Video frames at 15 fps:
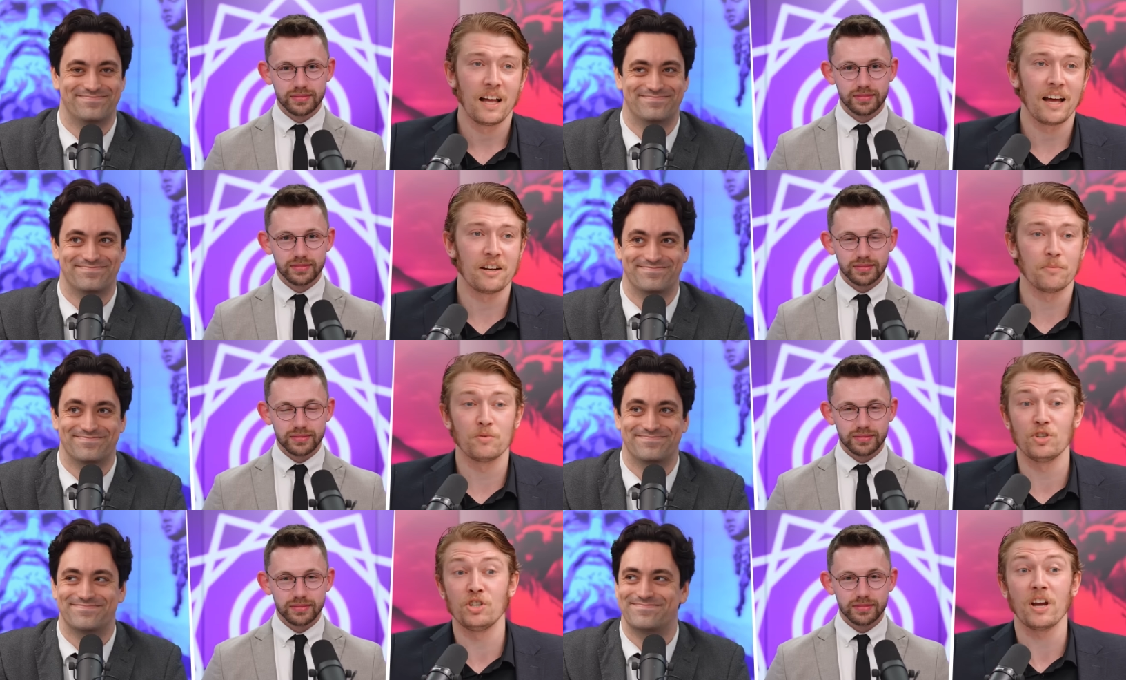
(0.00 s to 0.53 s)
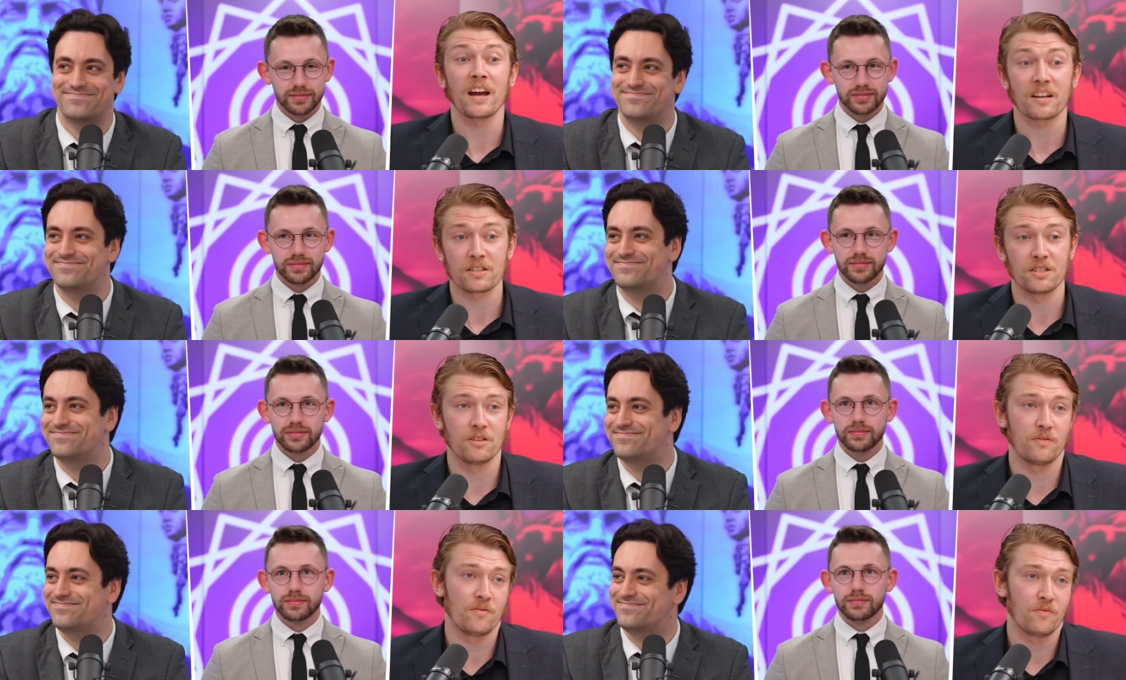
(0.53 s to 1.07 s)
Speaker 1: and
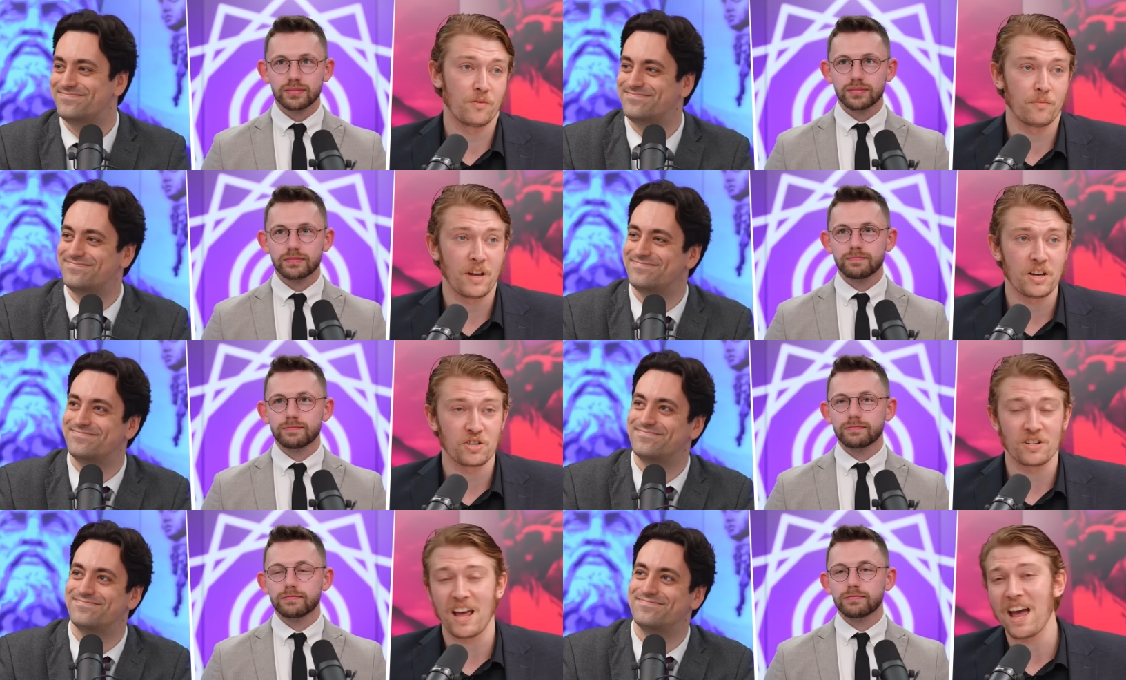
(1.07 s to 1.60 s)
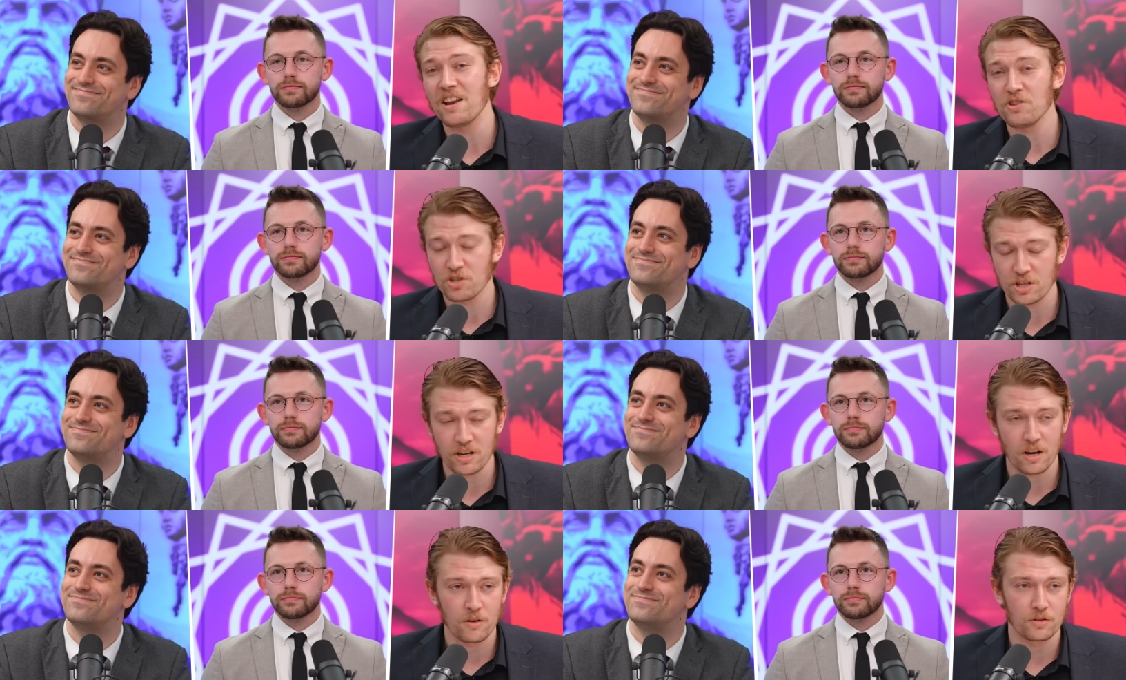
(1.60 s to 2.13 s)
objective information. N
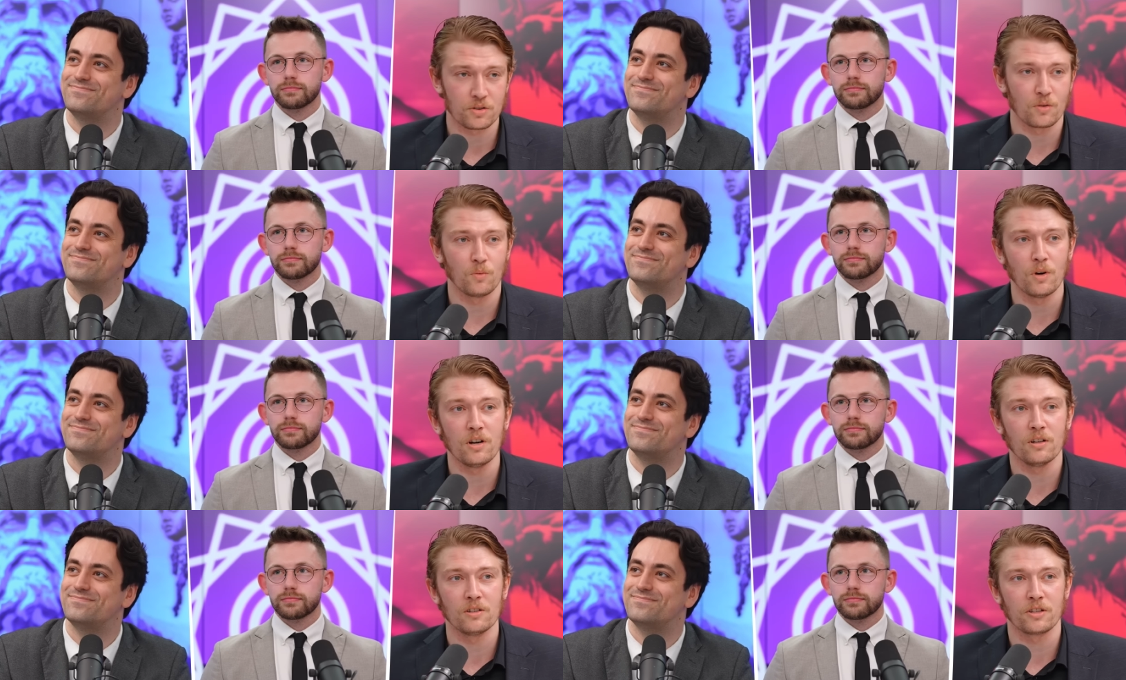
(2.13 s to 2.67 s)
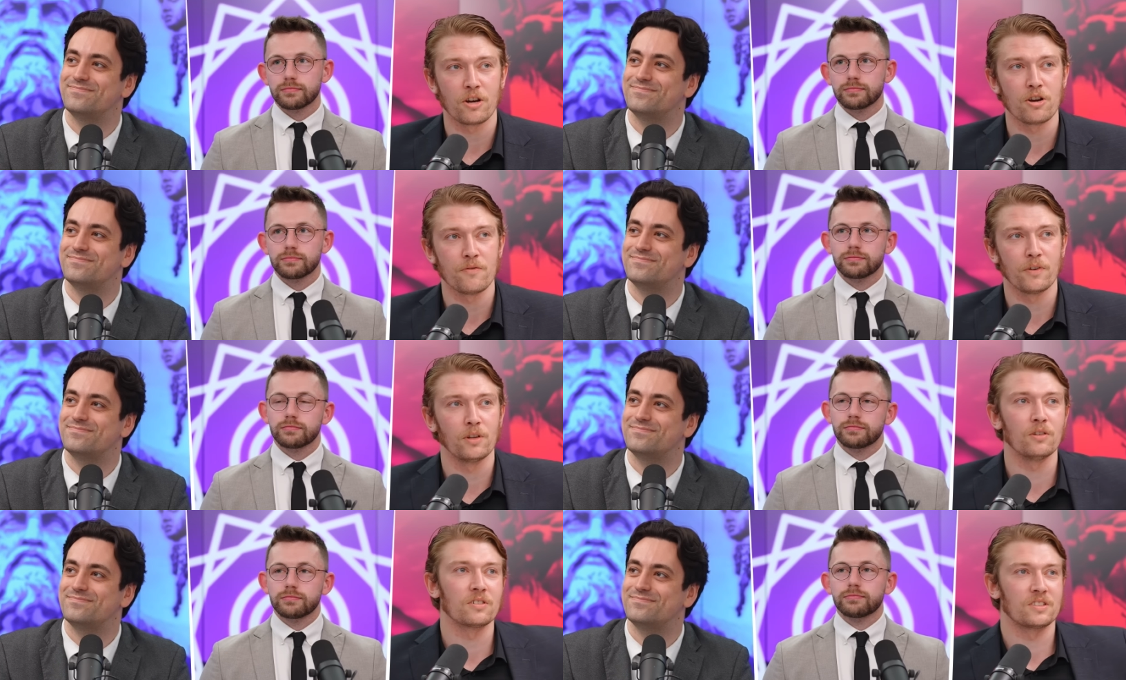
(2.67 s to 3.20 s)
G Os the world
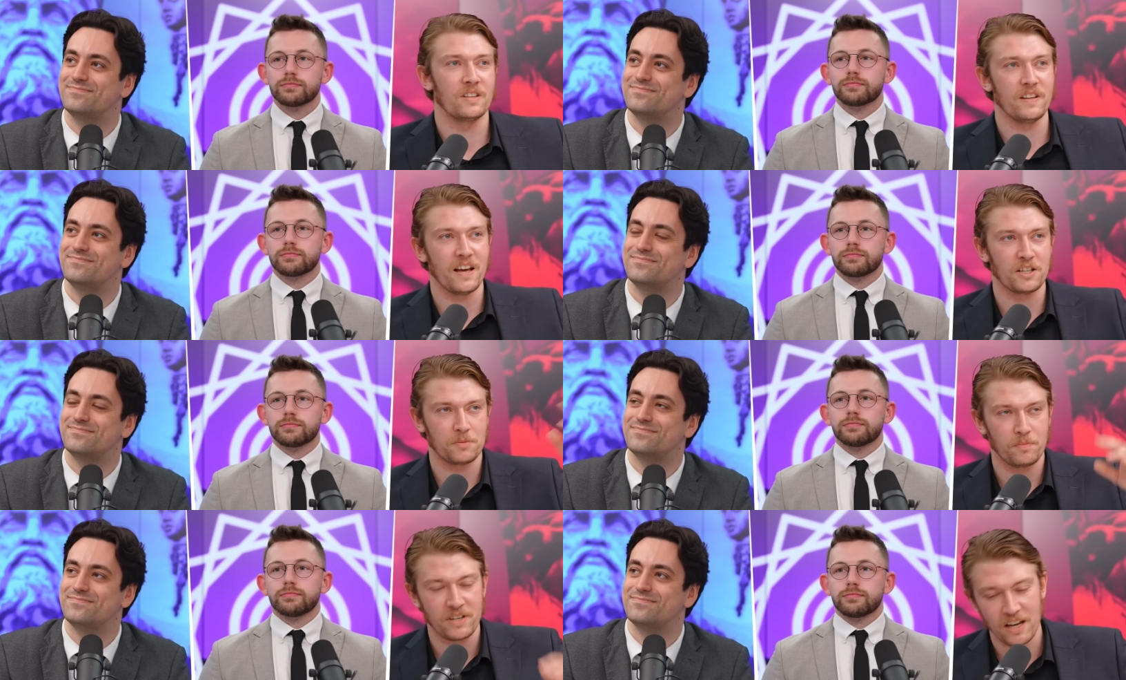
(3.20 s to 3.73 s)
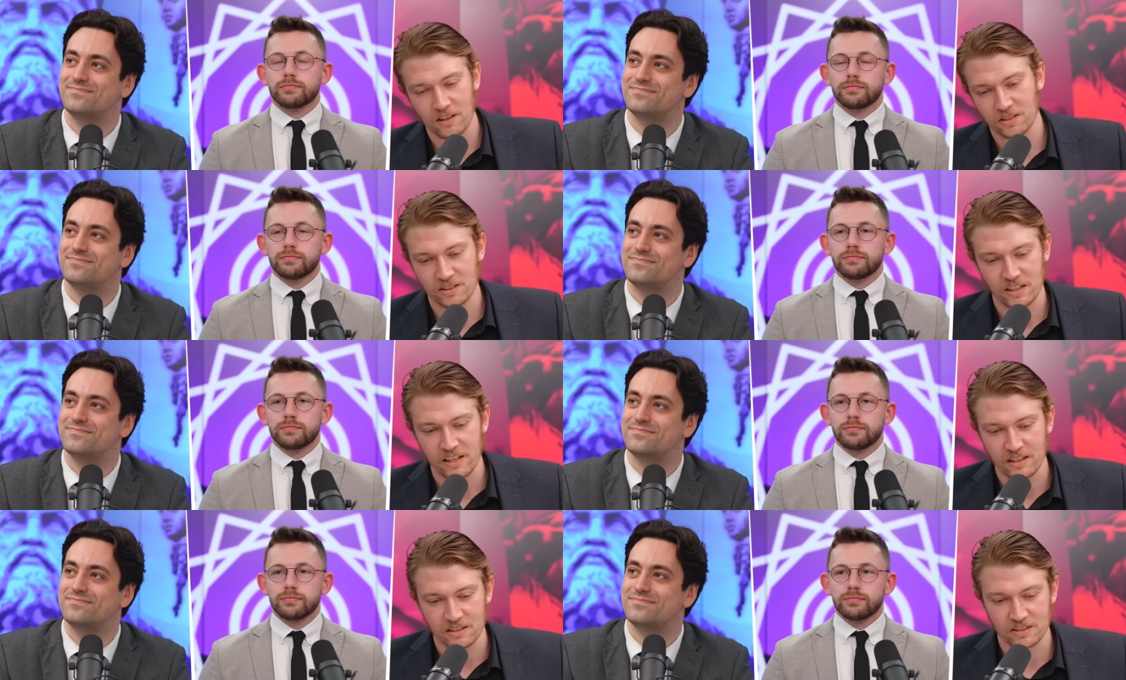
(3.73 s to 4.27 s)
over look to the S P L
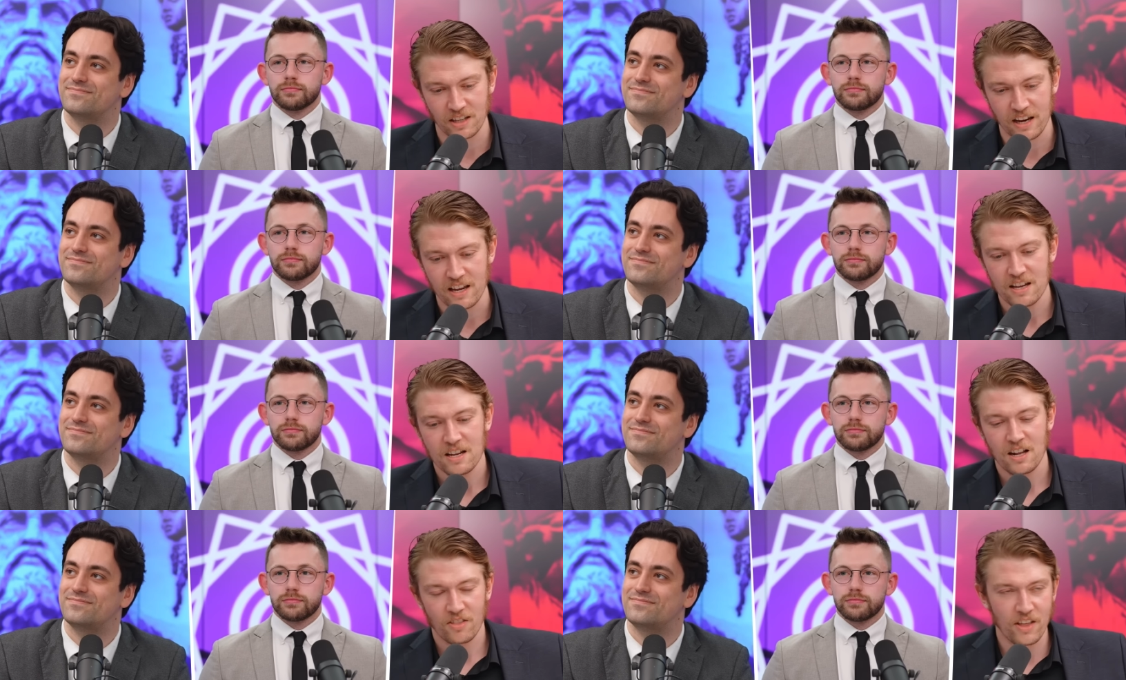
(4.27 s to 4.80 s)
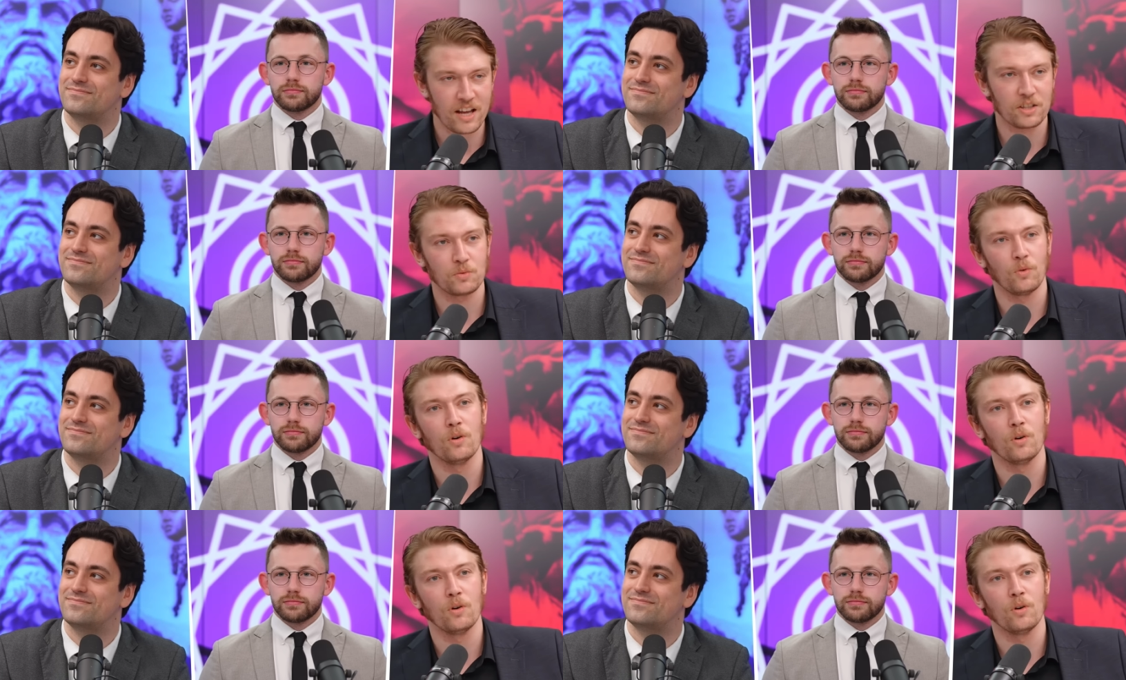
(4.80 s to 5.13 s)
C and say, that's